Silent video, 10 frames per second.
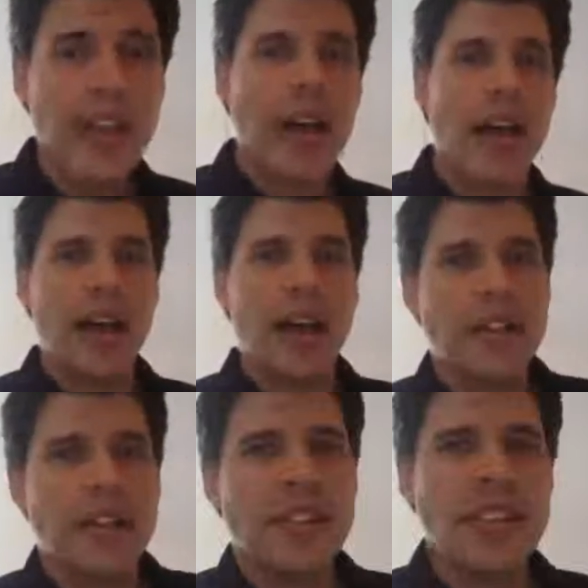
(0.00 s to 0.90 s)

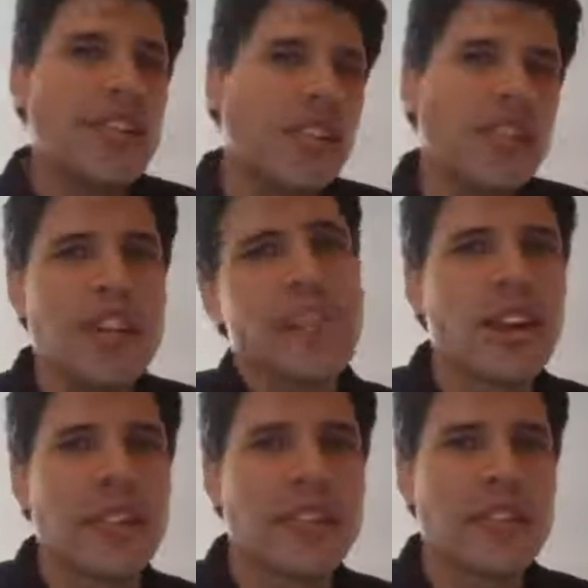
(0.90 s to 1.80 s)
This is your
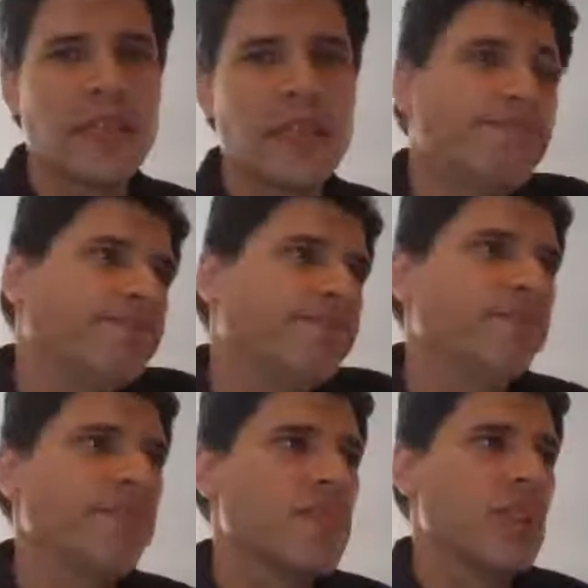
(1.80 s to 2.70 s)
difference.
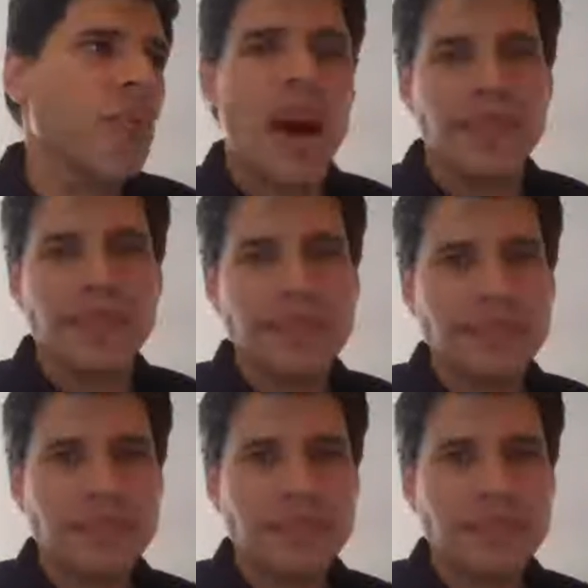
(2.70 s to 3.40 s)
So what?